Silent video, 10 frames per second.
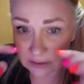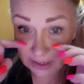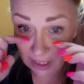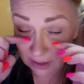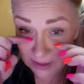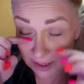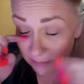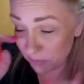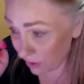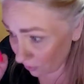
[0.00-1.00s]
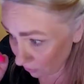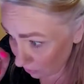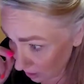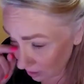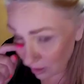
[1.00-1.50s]
Yeah, because
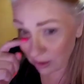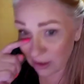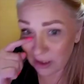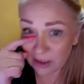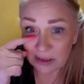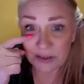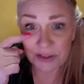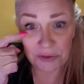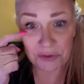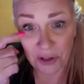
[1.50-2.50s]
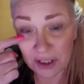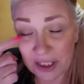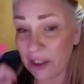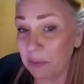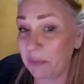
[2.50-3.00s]
I'm so dark
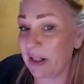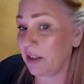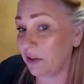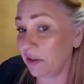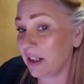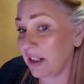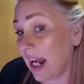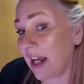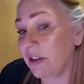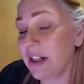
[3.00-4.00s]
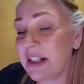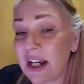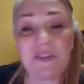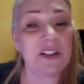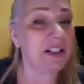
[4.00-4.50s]
here, but you can
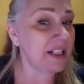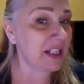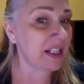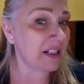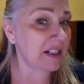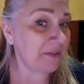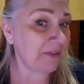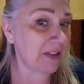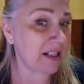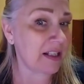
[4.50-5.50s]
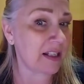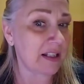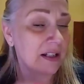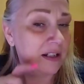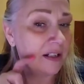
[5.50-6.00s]
definitely see the
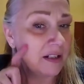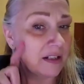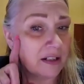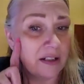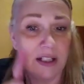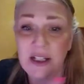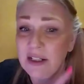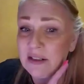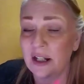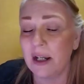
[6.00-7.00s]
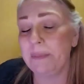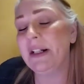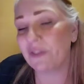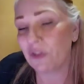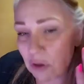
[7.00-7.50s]
difference. And I
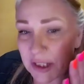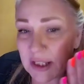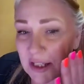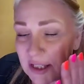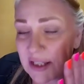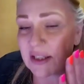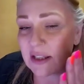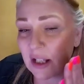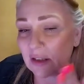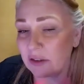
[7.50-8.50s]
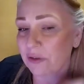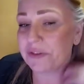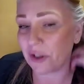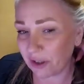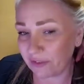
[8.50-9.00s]
mean, of course, this is a
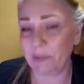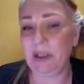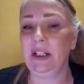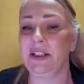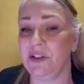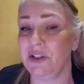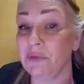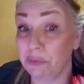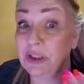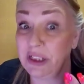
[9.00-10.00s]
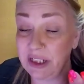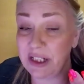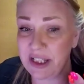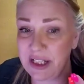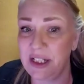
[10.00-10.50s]
little dark for me, so you're really going
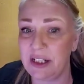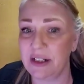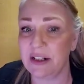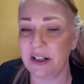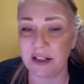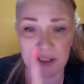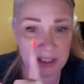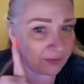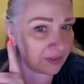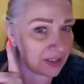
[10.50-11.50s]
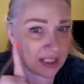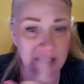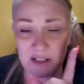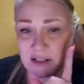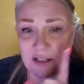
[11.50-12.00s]
to see a difference
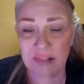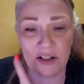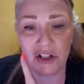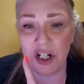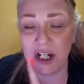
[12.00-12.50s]
in the